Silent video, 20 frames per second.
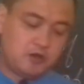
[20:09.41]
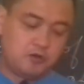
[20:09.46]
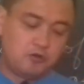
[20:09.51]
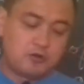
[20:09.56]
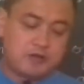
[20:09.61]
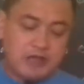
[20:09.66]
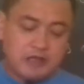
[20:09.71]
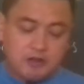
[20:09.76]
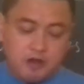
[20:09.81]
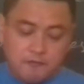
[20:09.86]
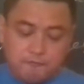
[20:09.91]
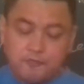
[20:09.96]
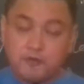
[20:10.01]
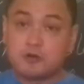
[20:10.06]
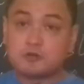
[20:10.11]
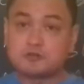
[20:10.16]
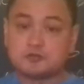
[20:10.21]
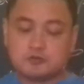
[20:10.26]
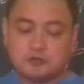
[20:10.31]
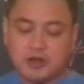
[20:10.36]
who can
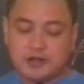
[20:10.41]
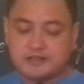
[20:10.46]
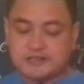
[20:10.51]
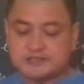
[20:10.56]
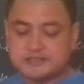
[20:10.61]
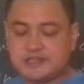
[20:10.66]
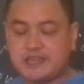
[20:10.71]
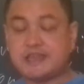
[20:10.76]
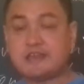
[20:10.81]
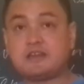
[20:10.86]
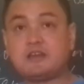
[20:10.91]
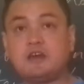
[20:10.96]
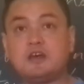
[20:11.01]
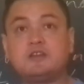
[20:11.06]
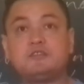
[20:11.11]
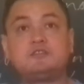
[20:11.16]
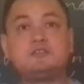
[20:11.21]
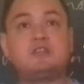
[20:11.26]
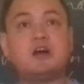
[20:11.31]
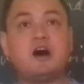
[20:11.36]
afford to undertake
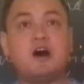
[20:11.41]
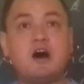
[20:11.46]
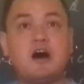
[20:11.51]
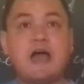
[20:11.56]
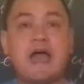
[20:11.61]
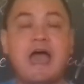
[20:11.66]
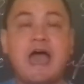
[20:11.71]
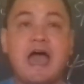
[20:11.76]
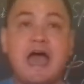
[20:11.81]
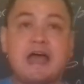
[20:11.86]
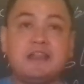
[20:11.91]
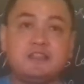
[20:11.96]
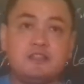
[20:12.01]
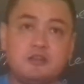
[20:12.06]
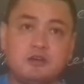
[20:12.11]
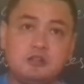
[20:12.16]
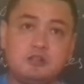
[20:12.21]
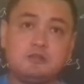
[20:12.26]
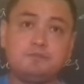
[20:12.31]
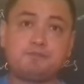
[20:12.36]
the
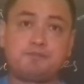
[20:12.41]
annual